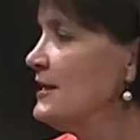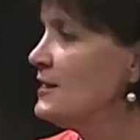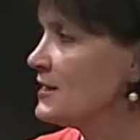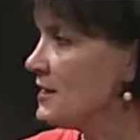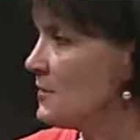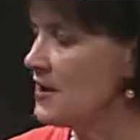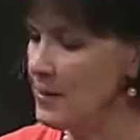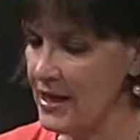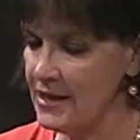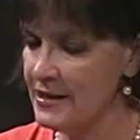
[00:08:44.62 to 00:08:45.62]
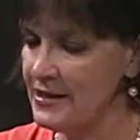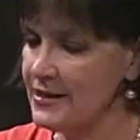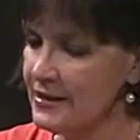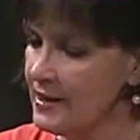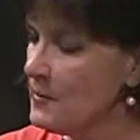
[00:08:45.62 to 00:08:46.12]
did Sympathy
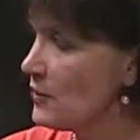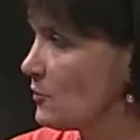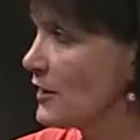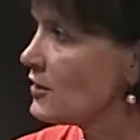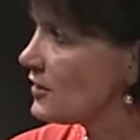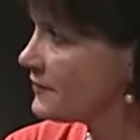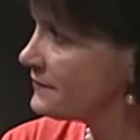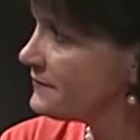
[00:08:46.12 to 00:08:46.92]
Pains come on the radar?